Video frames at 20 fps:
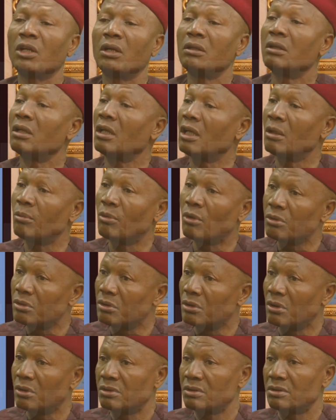The labor
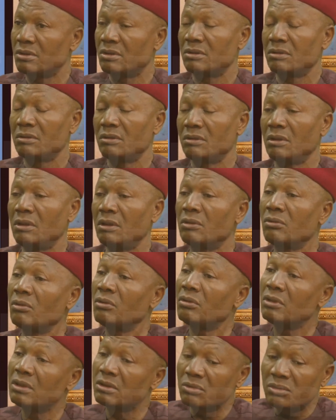unions,
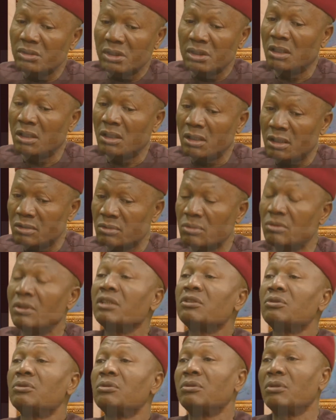including
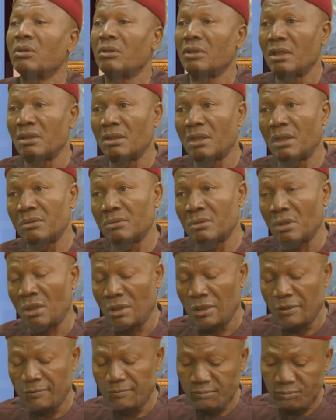students' union,
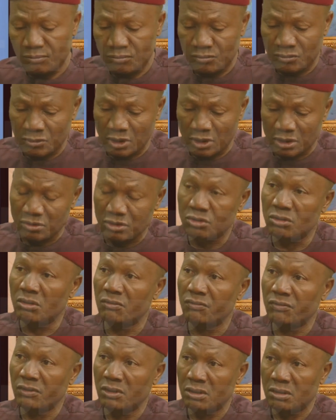Nigerian Association
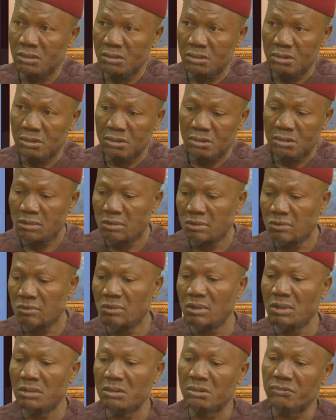of
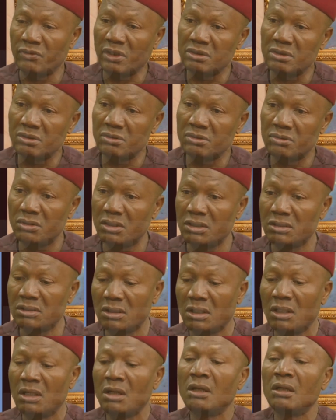Students, University Students,
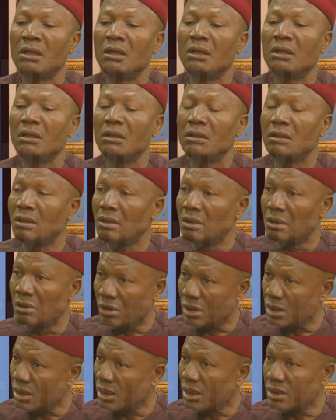they
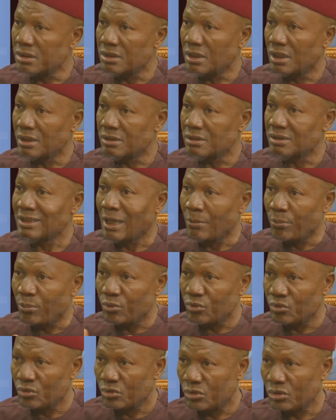organized that
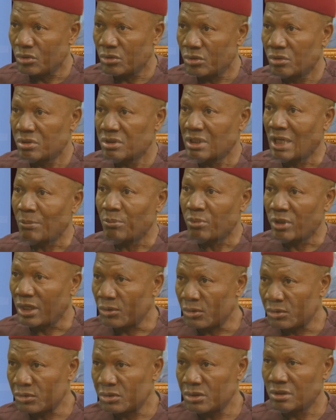called SAP
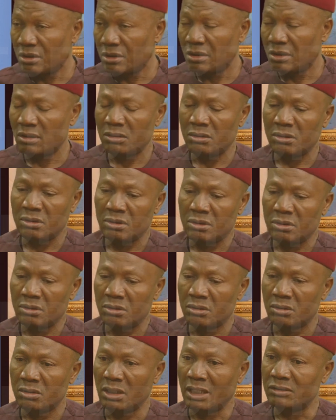riot
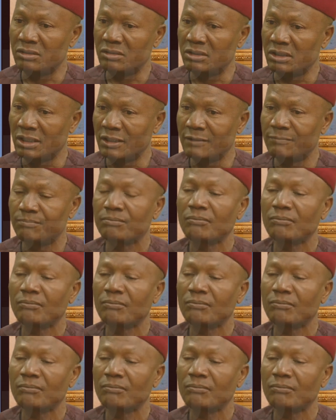that year.